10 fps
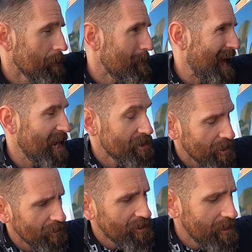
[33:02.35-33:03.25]
and patched.
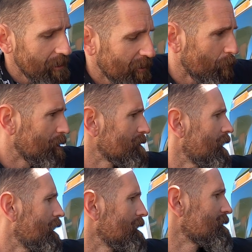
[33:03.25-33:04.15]
And you'll see the other one
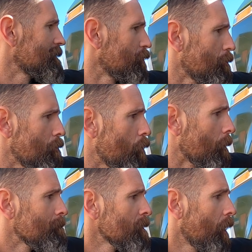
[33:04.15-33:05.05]
needs a little
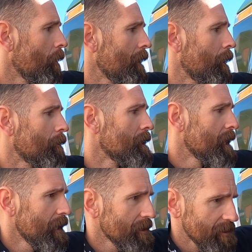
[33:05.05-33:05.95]
more on that one.
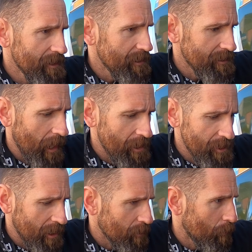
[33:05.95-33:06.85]
And it says
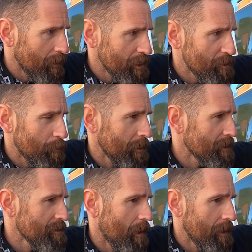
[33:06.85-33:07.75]
Skyjacker 1-inch
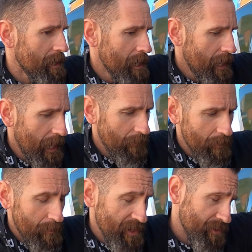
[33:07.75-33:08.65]
springs on it, and
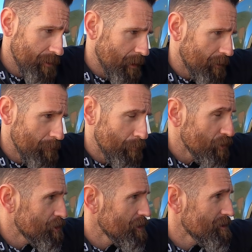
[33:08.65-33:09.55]
then basically got new
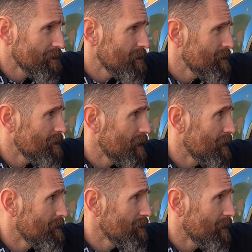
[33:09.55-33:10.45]
bushings in it,
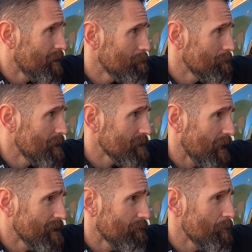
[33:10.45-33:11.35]
and
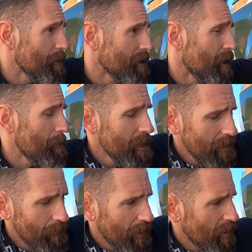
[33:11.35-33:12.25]
tightened everything up.
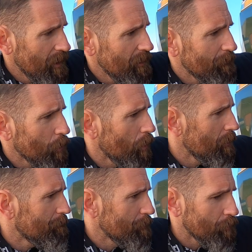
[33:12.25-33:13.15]
If
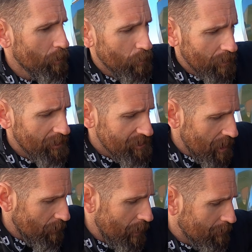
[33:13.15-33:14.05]
the truck were going to
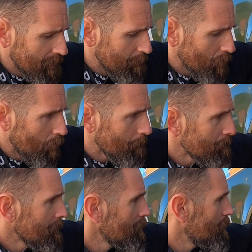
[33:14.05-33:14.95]
stay around or keep
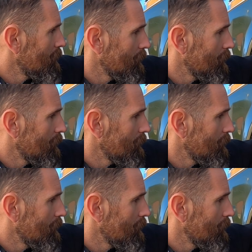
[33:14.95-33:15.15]
going,